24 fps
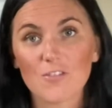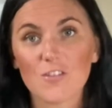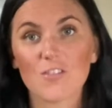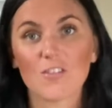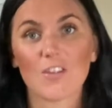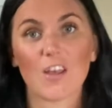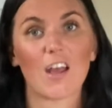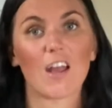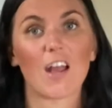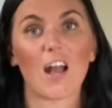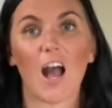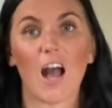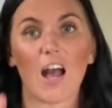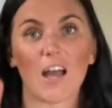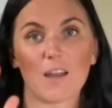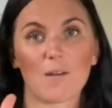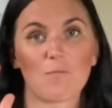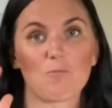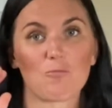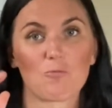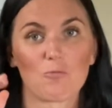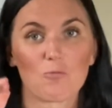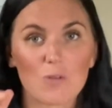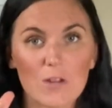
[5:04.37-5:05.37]
say, I
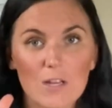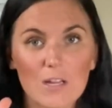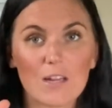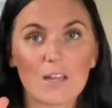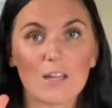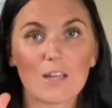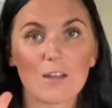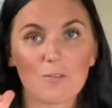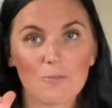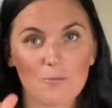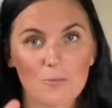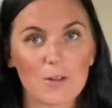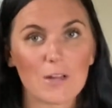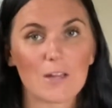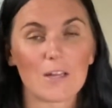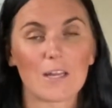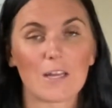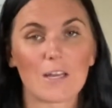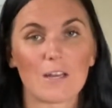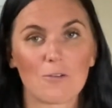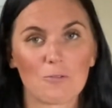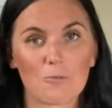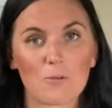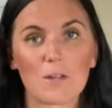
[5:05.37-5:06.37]
am really,
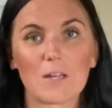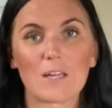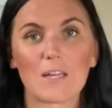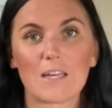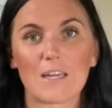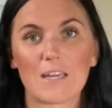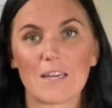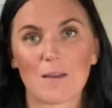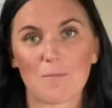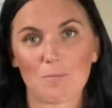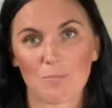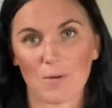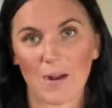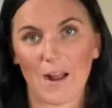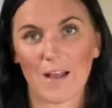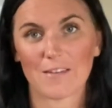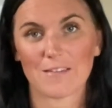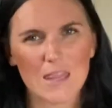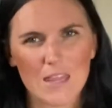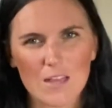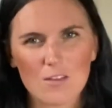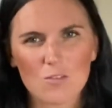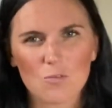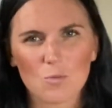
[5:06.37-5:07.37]
really, really impressed.
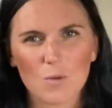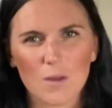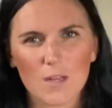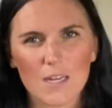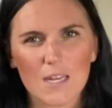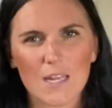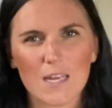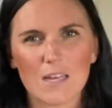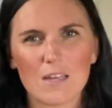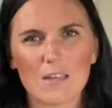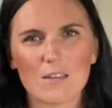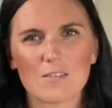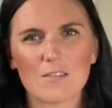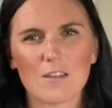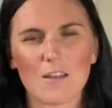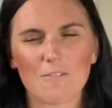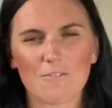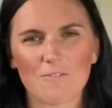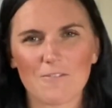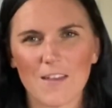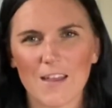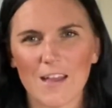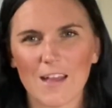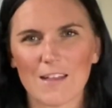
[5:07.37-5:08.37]
This one is
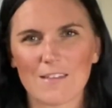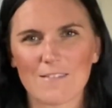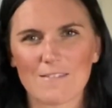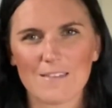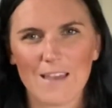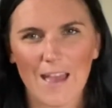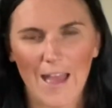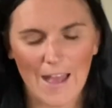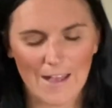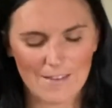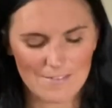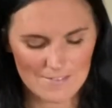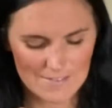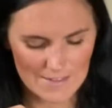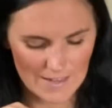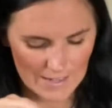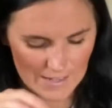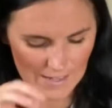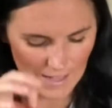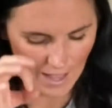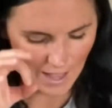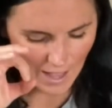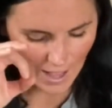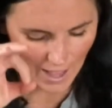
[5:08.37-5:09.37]

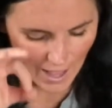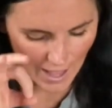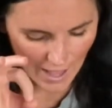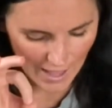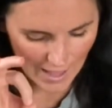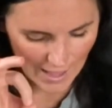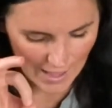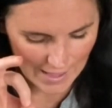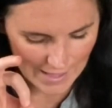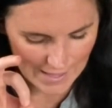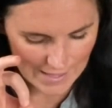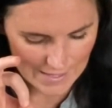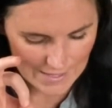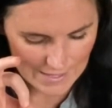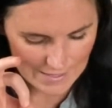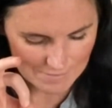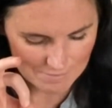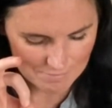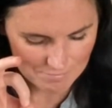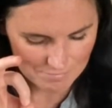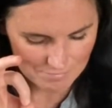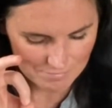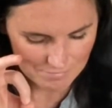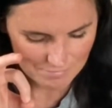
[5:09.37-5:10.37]
fantastic. I,
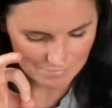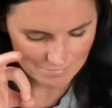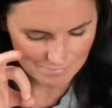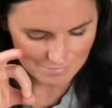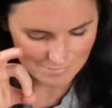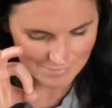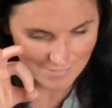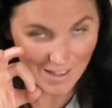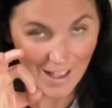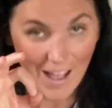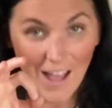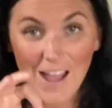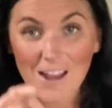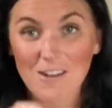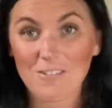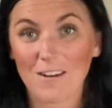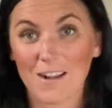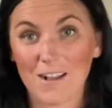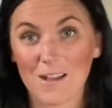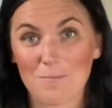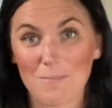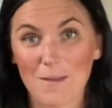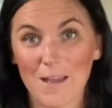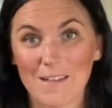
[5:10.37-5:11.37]
I
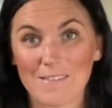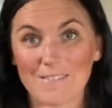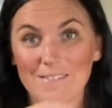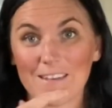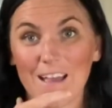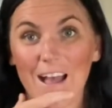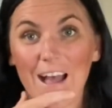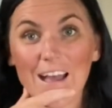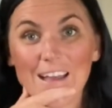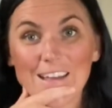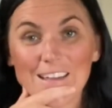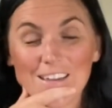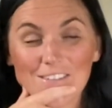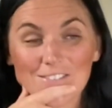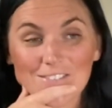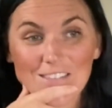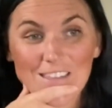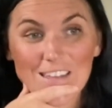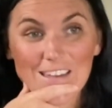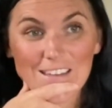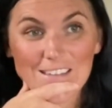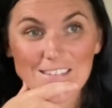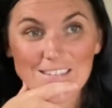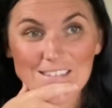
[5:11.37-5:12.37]
recommend. I give
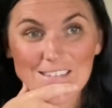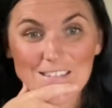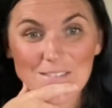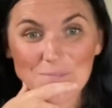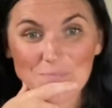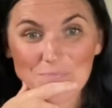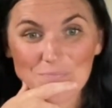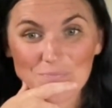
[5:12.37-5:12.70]
this,